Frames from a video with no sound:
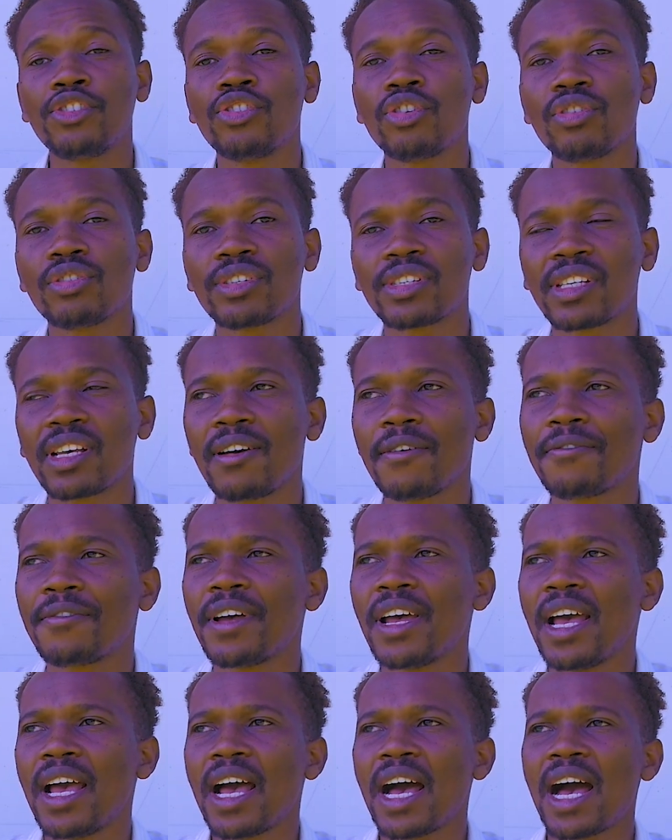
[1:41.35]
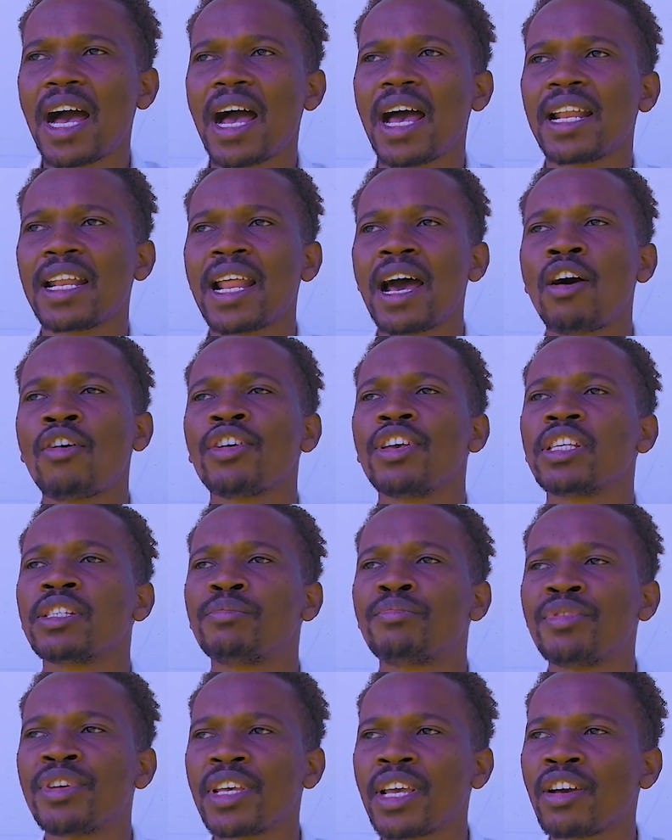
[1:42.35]
Joseph. Now he's
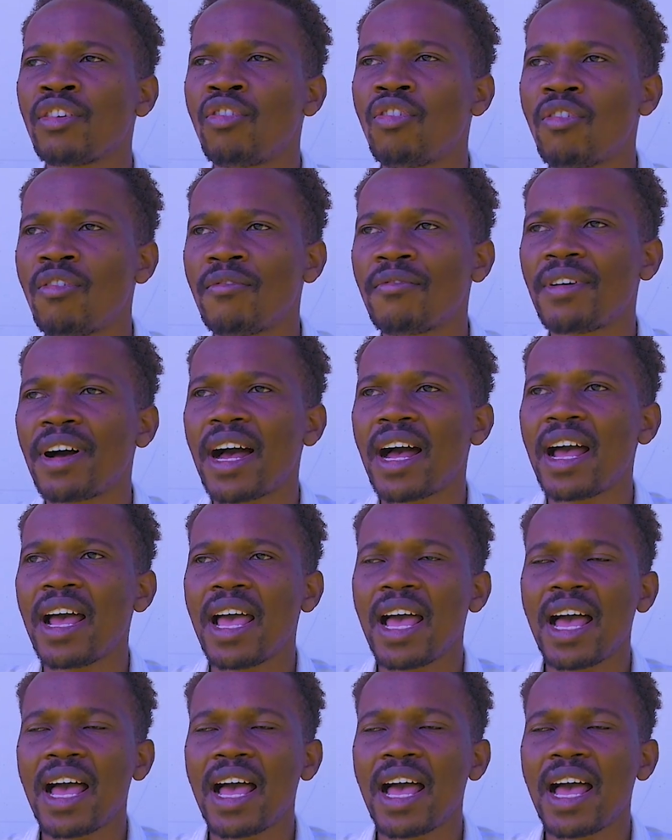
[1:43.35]
bringing over